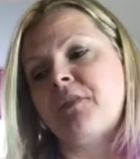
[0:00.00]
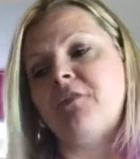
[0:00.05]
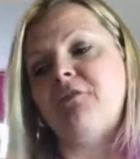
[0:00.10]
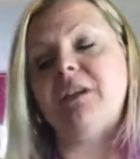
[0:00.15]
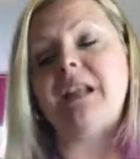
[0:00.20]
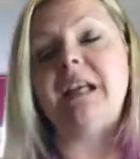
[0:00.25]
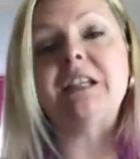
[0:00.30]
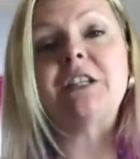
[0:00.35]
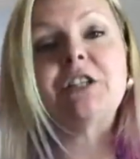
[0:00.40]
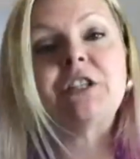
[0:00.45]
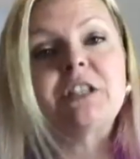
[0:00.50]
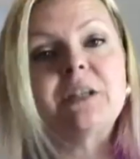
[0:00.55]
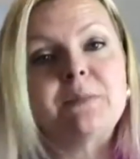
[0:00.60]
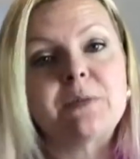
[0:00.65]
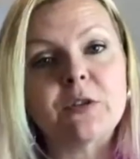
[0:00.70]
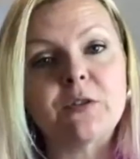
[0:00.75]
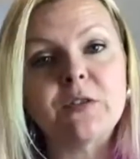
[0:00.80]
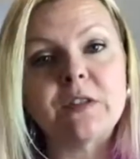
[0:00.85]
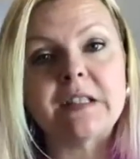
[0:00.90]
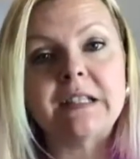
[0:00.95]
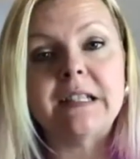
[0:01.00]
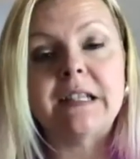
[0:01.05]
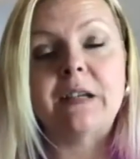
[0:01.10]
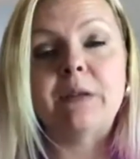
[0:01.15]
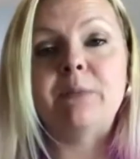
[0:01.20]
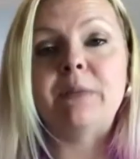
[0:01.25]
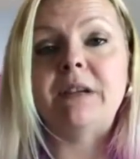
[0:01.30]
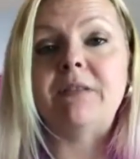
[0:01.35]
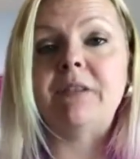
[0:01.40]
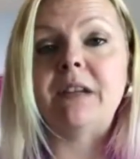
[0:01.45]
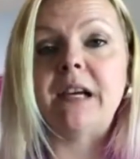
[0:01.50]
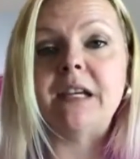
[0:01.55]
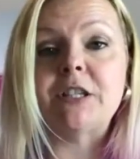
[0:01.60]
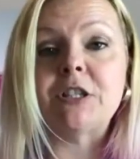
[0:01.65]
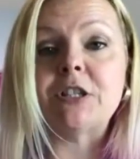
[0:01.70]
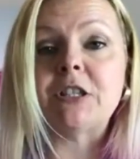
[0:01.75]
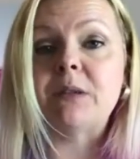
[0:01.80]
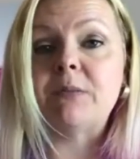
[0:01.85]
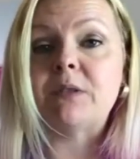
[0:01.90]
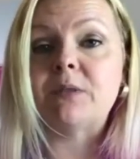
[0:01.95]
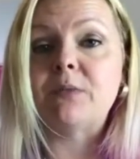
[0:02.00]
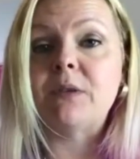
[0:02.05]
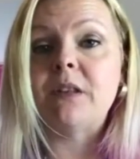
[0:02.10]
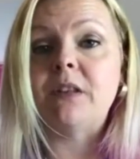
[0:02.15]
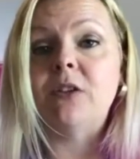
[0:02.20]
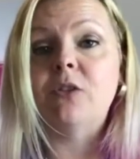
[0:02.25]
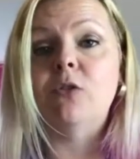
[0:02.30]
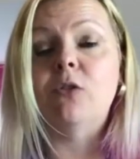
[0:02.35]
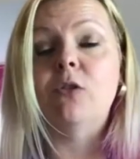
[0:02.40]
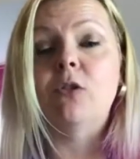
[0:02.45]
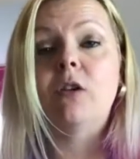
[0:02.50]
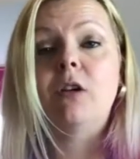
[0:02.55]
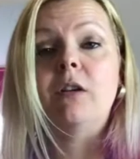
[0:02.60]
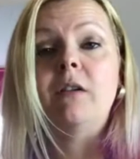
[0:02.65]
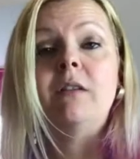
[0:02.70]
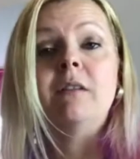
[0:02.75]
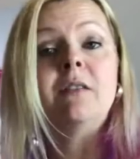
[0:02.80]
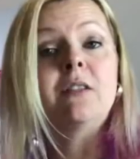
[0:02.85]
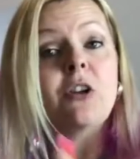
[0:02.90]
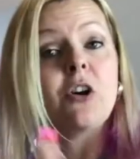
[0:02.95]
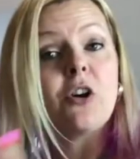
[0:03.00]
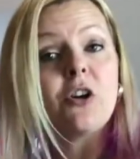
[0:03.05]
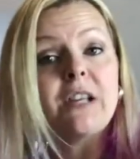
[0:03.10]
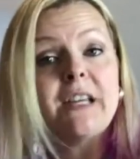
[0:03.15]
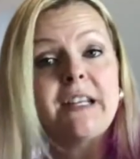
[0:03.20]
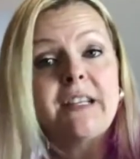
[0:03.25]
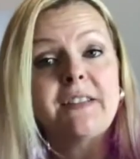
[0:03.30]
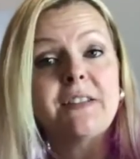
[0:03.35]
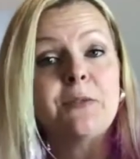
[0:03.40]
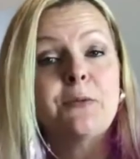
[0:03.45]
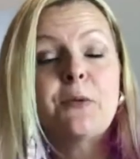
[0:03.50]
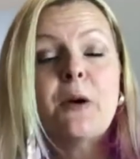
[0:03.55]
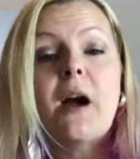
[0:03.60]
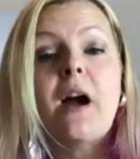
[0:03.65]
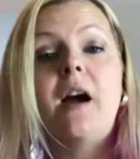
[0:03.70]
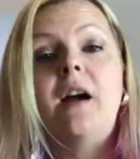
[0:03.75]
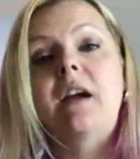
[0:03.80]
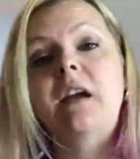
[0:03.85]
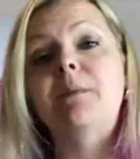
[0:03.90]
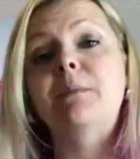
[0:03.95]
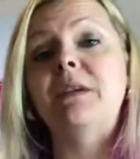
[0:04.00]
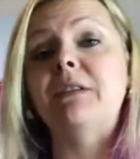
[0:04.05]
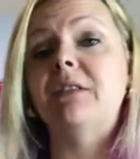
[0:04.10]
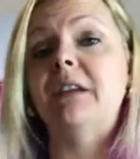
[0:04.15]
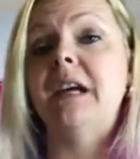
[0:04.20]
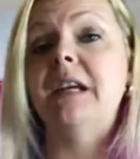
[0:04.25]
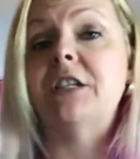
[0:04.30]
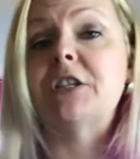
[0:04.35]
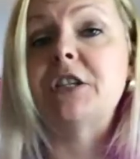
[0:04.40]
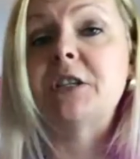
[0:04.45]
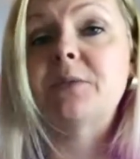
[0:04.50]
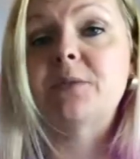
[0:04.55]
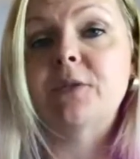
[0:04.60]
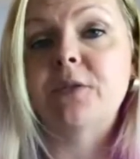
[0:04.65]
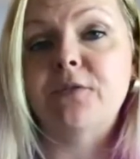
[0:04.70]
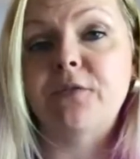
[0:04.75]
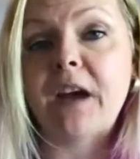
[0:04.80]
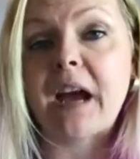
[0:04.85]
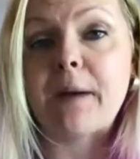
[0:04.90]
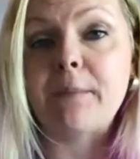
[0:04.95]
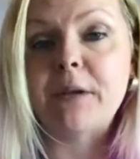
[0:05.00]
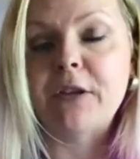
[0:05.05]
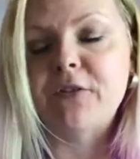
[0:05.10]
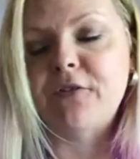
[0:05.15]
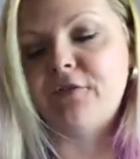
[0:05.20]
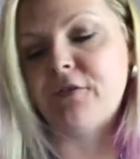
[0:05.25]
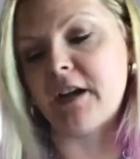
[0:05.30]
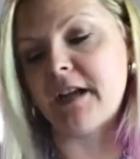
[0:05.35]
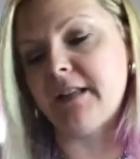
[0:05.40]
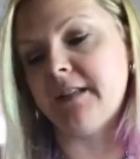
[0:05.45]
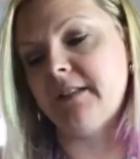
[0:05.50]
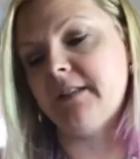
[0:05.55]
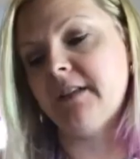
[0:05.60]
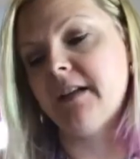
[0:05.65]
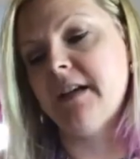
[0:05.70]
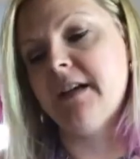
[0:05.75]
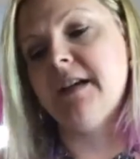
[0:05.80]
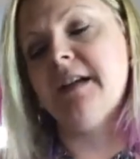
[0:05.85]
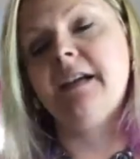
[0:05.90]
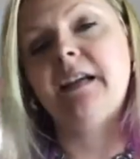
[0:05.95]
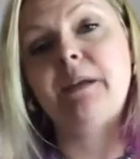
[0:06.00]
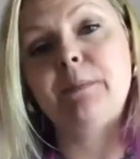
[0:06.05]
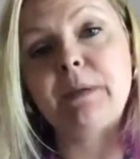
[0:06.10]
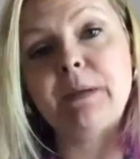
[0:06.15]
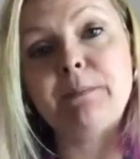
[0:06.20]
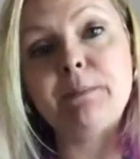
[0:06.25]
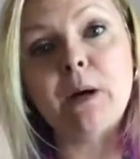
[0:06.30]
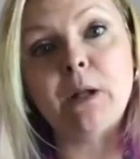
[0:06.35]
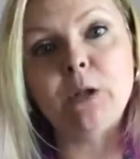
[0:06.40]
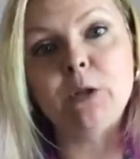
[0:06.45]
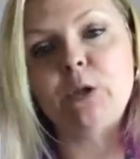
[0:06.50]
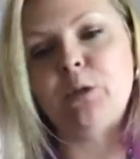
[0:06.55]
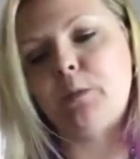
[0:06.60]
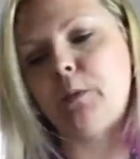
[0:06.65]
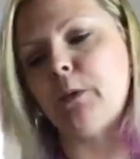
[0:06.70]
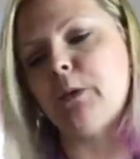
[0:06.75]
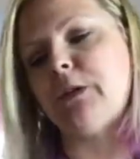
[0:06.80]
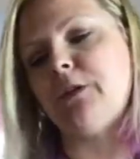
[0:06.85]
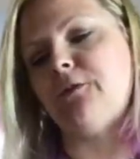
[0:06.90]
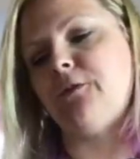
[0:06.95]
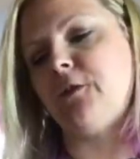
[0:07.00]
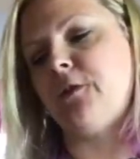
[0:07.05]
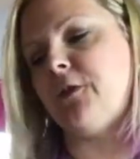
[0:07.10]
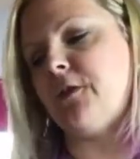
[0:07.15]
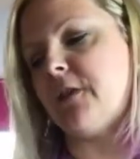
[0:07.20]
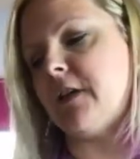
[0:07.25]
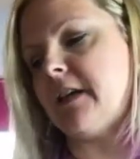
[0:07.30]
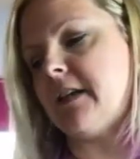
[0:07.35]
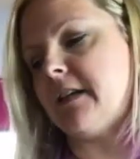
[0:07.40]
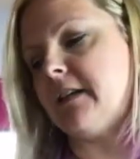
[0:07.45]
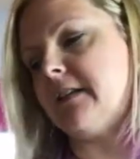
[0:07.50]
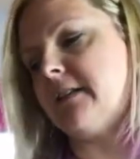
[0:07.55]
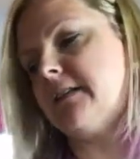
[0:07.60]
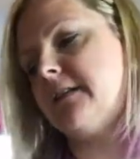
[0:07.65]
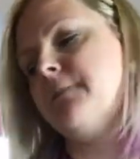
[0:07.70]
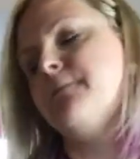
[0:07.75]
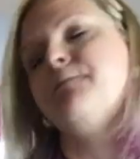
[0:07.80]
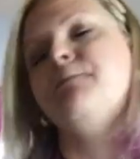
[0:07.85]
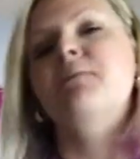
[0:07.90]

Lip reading: Relationships obviously can be relationships with your colleagues at work, can be relationships with your family, your friends, can be multiple different things.